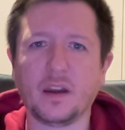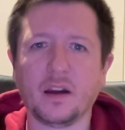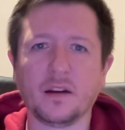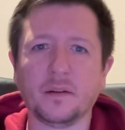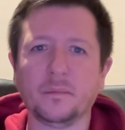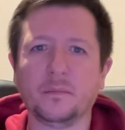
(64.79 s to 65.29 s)

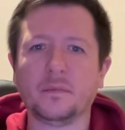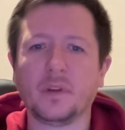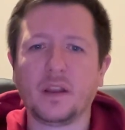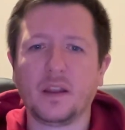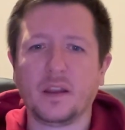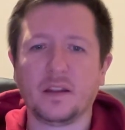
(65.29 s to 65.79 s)

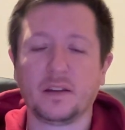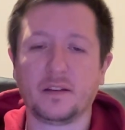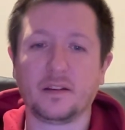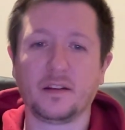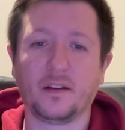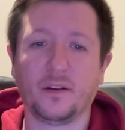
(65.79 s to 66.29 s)

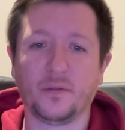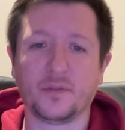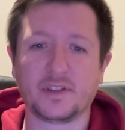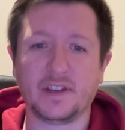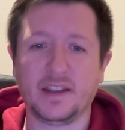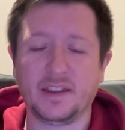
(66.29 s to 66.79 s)

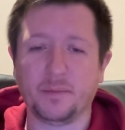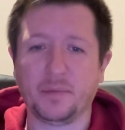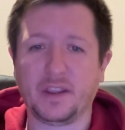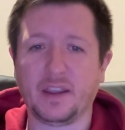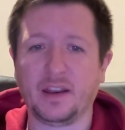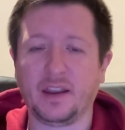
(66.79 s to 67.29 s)
Obviously, in the
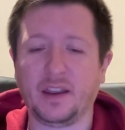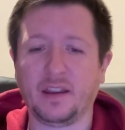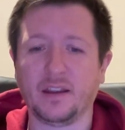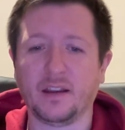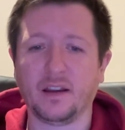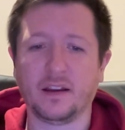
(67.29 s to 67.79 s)

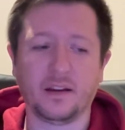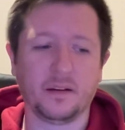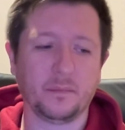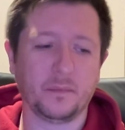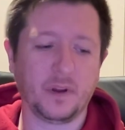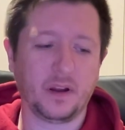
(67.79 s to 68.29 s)
beginning,
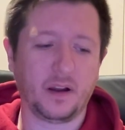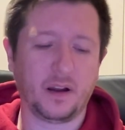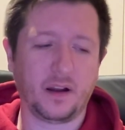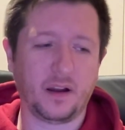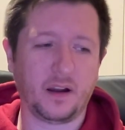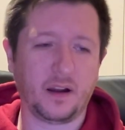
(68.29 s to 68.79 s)

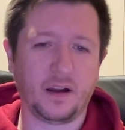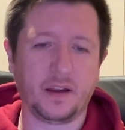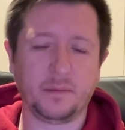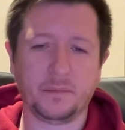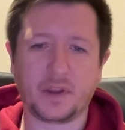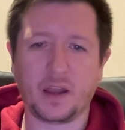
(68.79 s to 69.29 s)

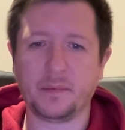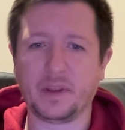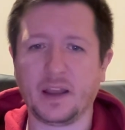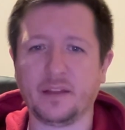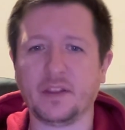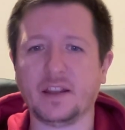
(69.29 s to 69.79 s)
I'm
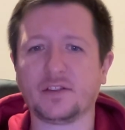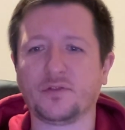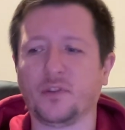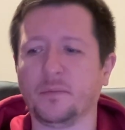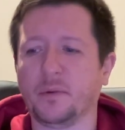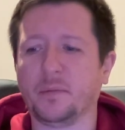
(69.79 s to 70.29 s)
coming at
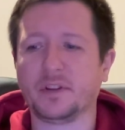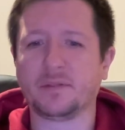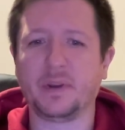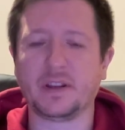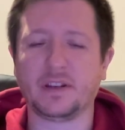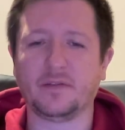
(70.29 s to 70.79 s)
this from the
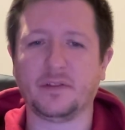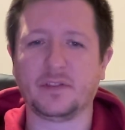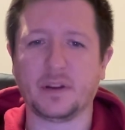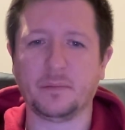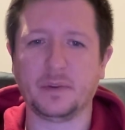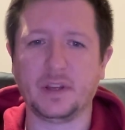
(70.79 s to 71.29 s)
perspective
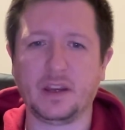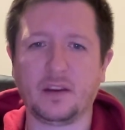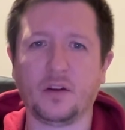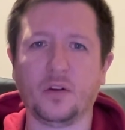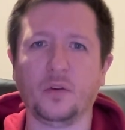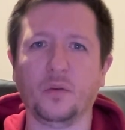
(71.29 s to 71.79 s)
of
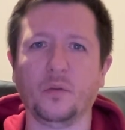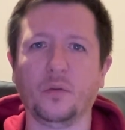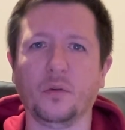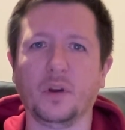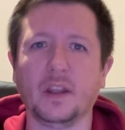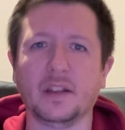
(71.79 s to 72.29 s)
somebody
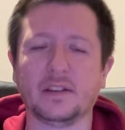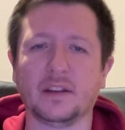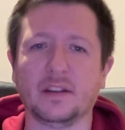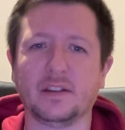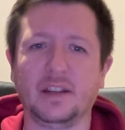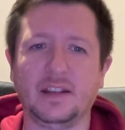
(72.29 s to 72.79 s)
who
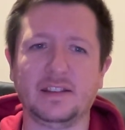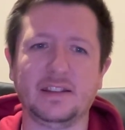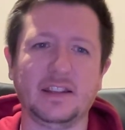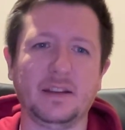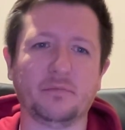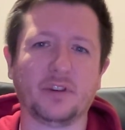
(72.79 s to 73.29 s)
is a
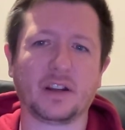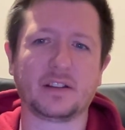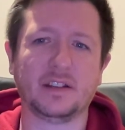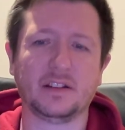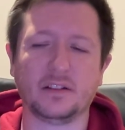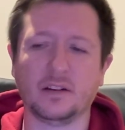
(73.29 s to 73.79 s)
TCE
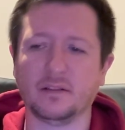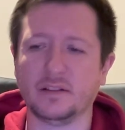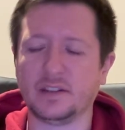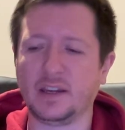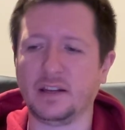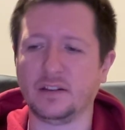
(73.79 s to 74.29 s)

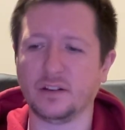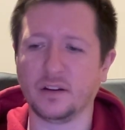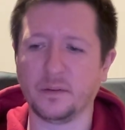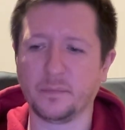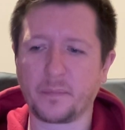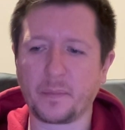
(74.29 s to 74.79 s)
practitioner and
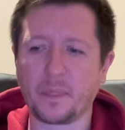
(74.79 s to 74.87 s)
teacher,